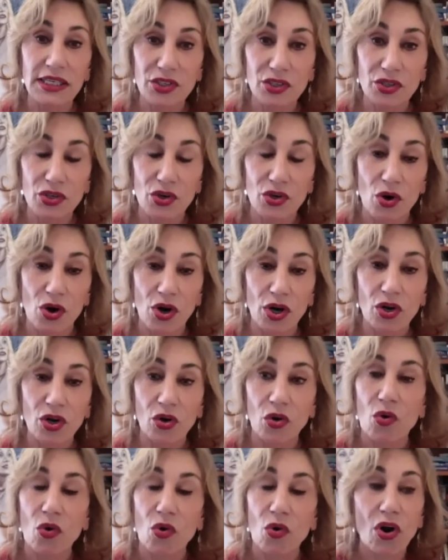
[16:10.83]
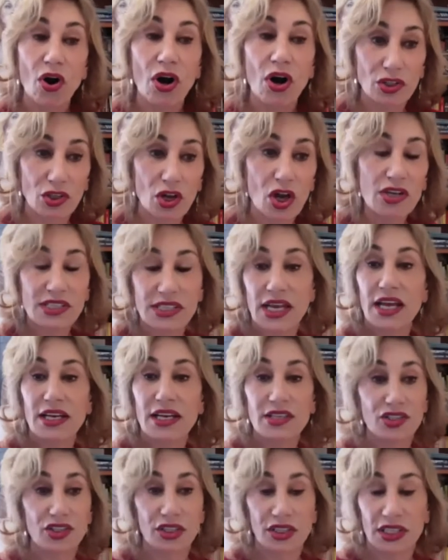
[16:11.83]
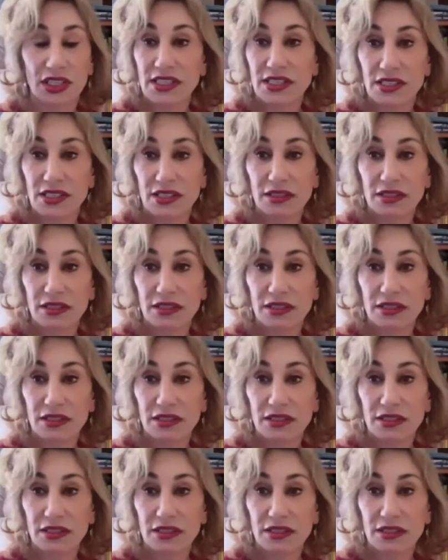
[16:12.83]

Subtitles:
New York, or Los Angeles.